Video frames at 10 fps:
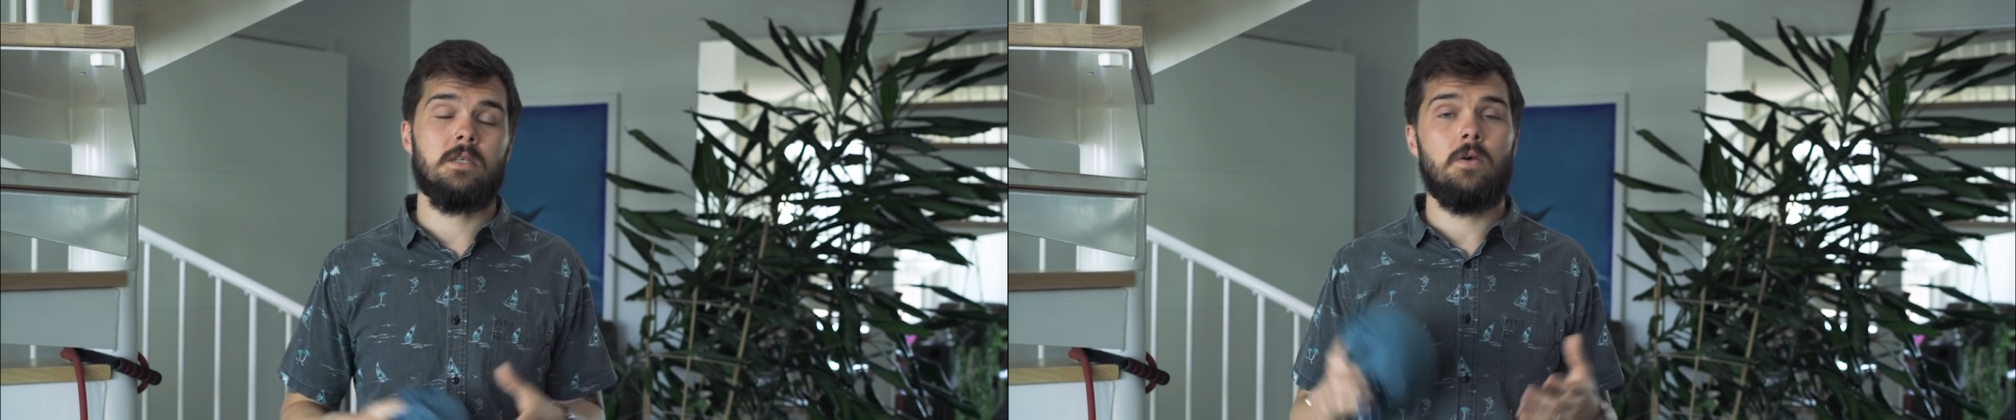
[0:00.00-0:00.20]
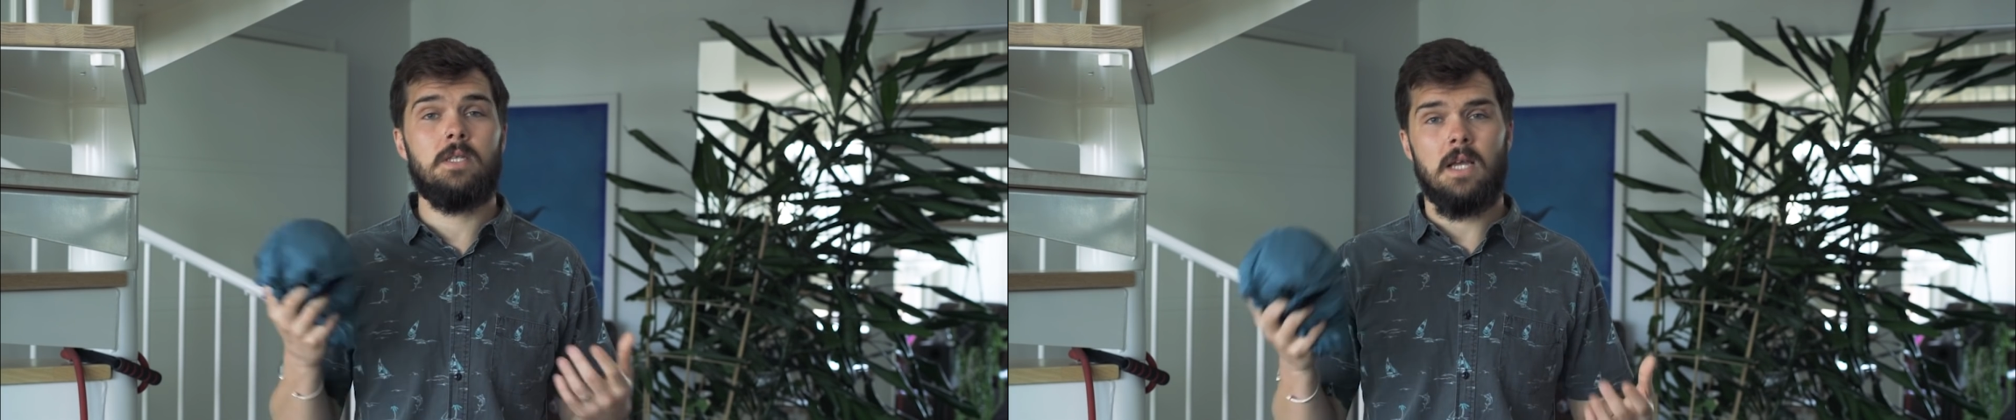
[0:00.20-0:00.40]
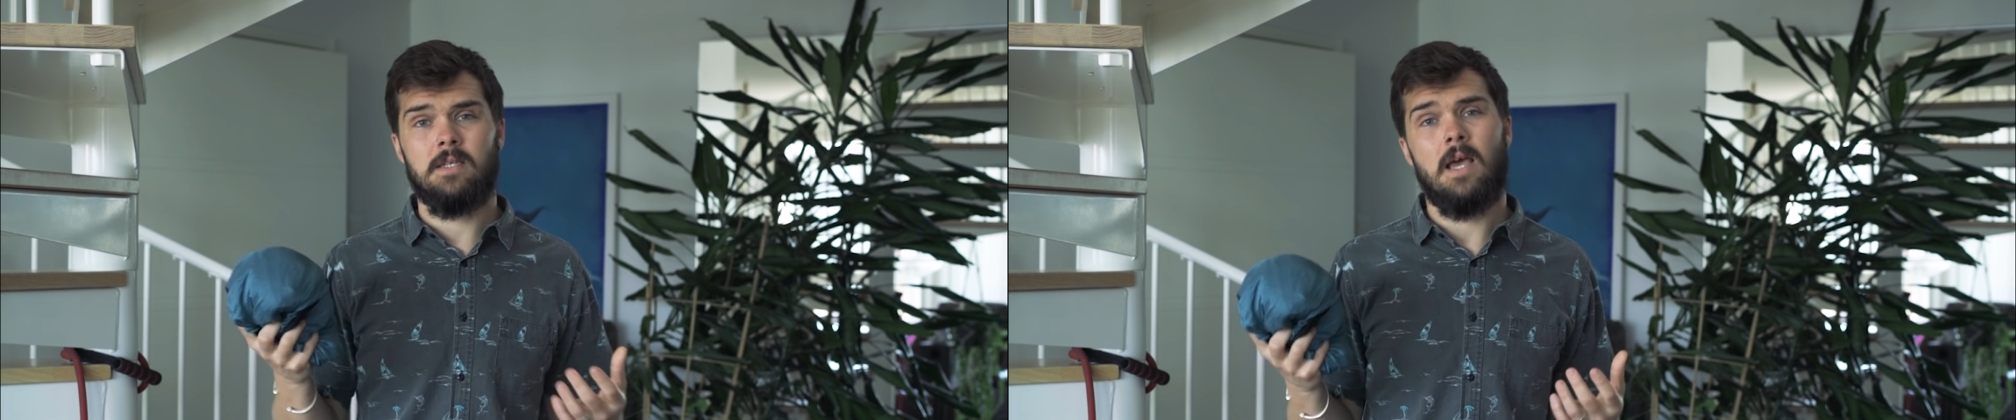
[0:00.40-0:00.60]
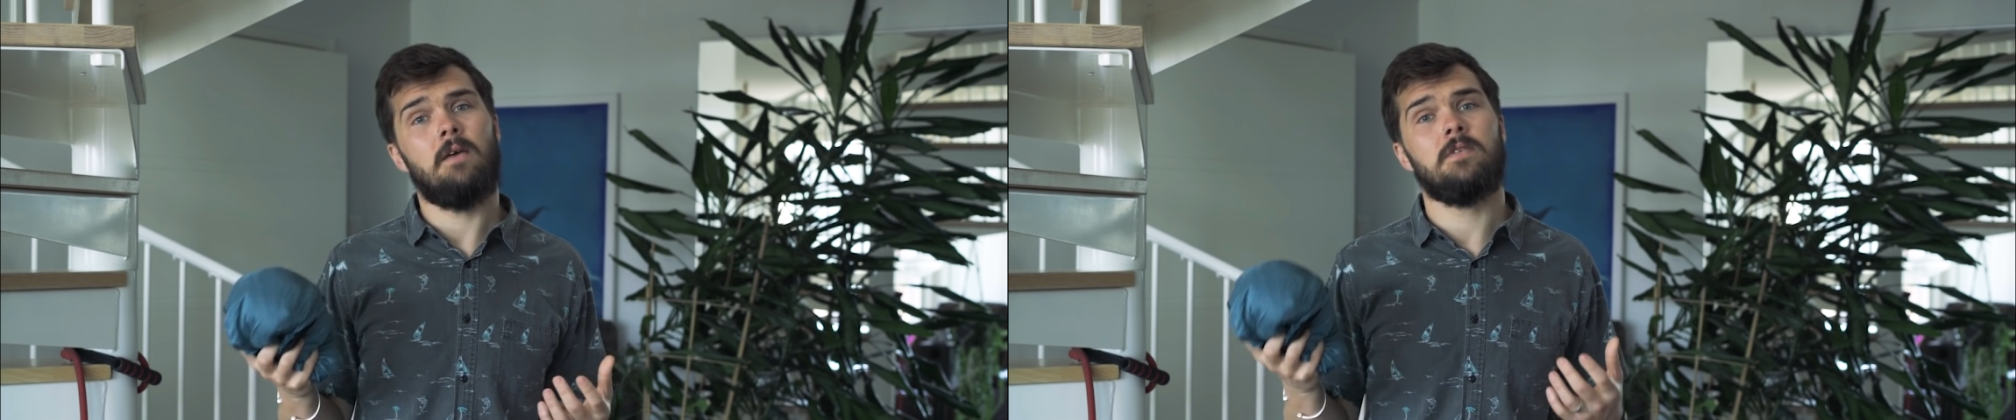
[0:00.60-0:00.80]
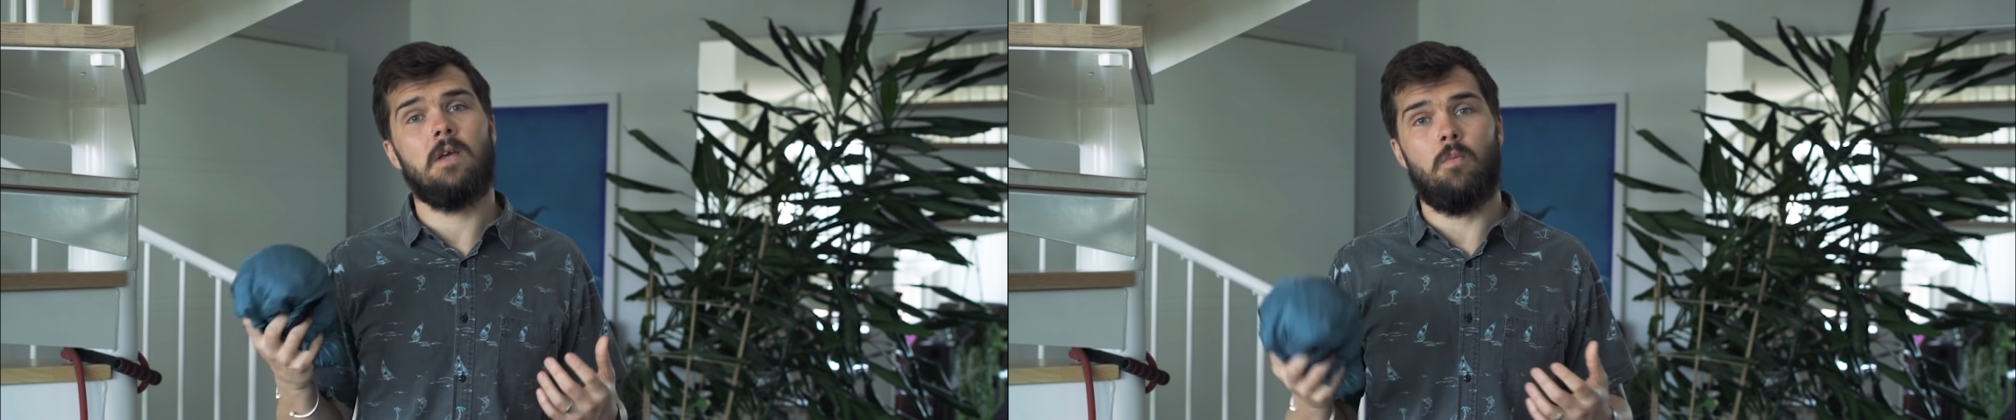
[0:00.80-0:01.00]
so it does
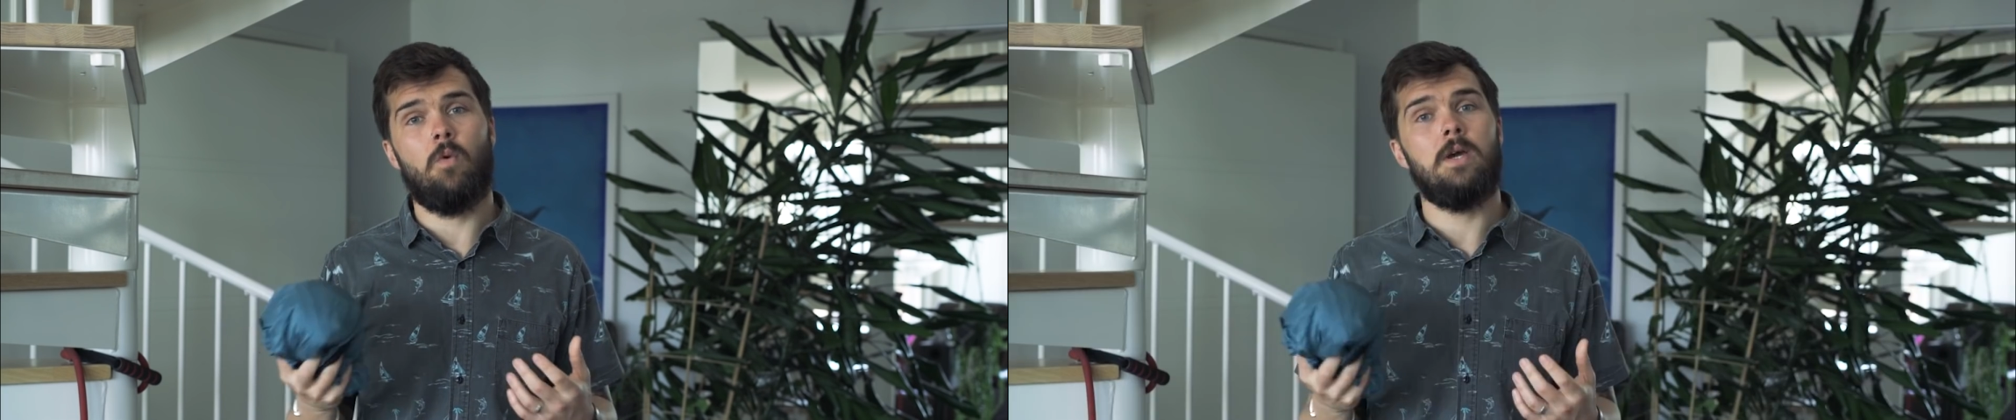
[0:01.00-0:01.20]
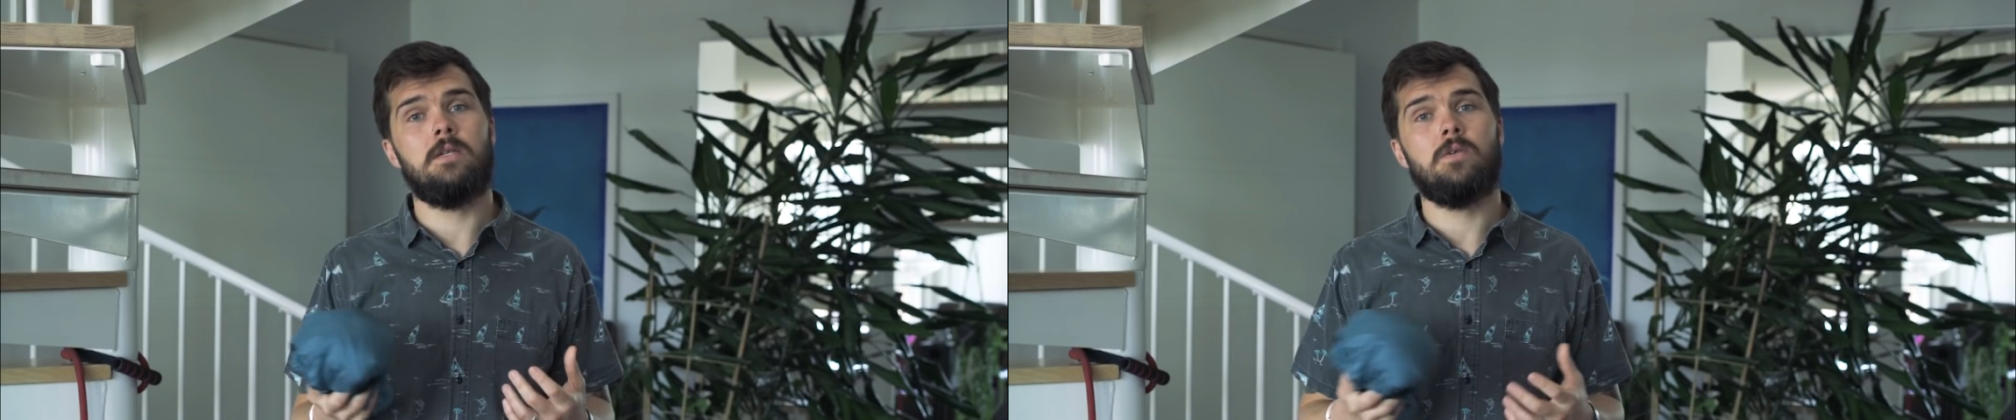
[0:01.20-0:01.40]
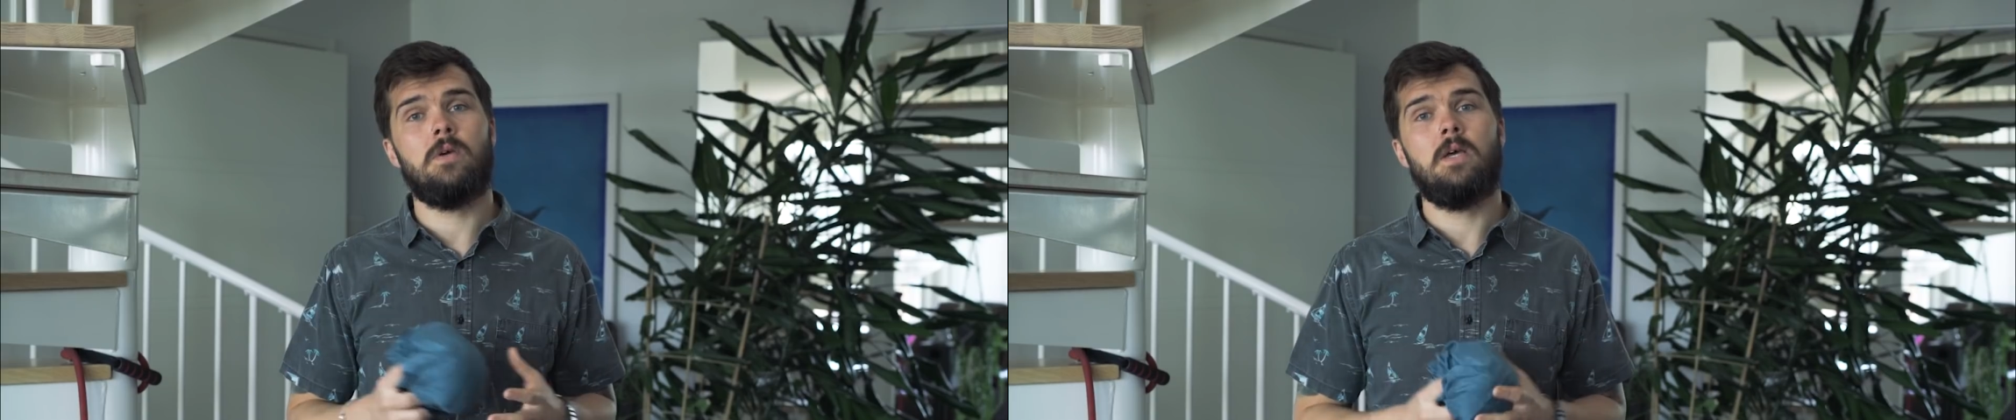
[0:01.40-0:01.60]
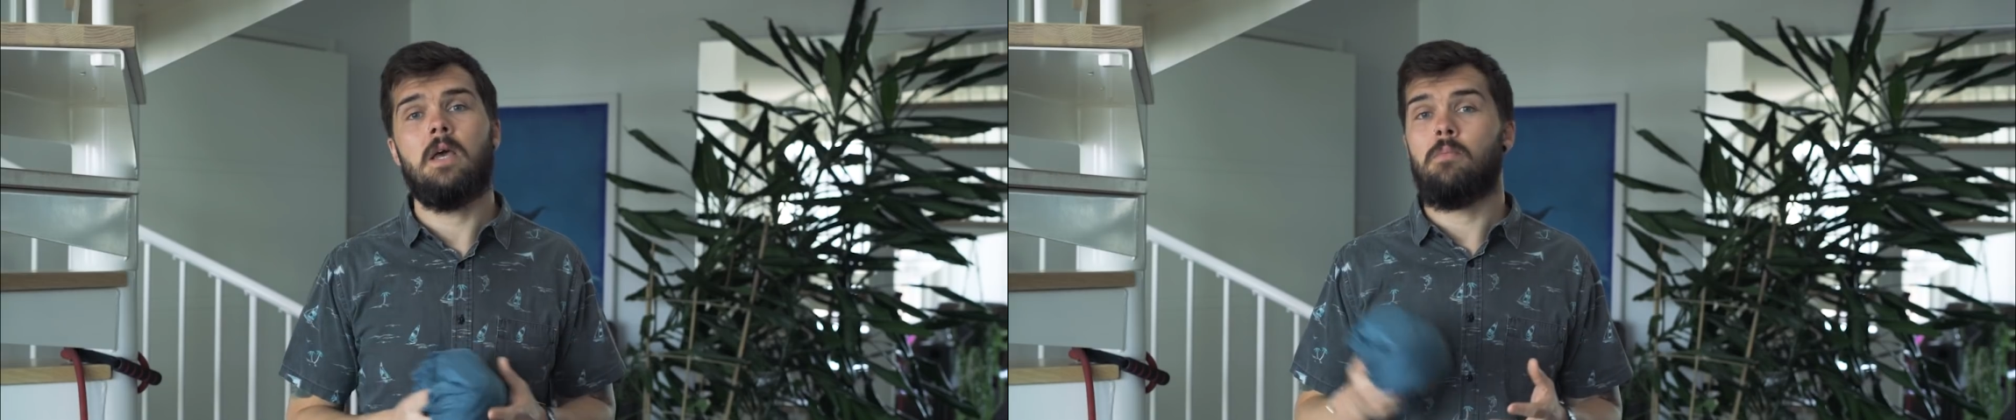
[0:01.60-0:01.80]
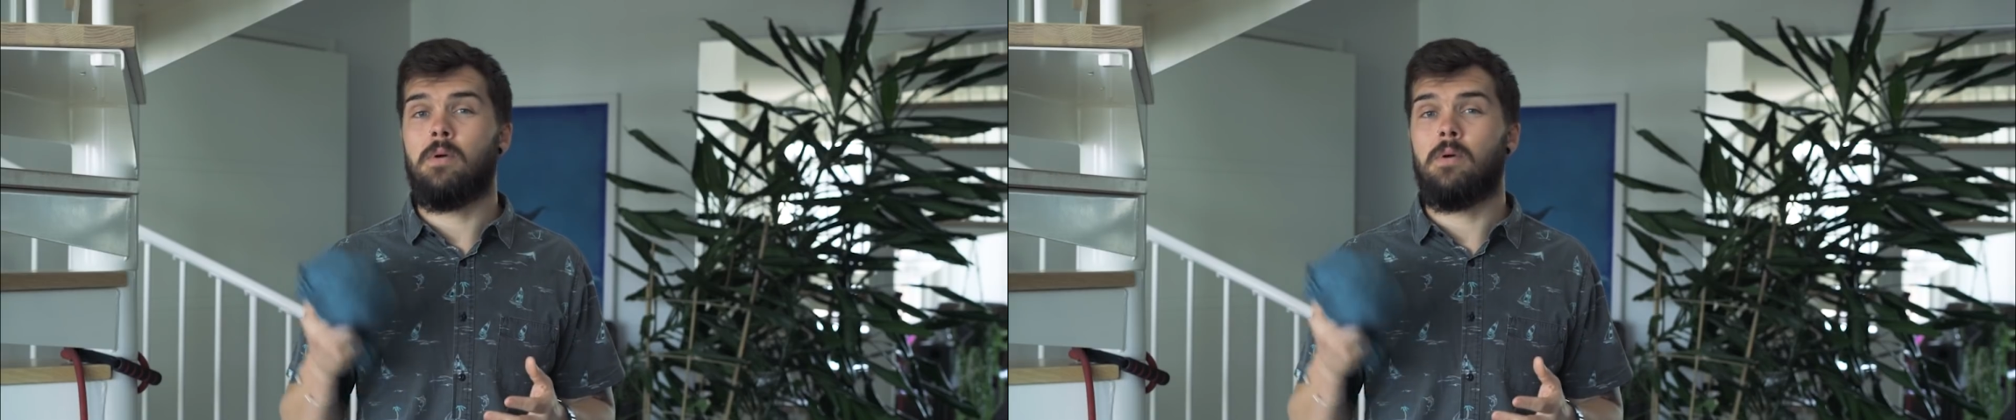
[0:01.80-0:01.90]
have some weight to it,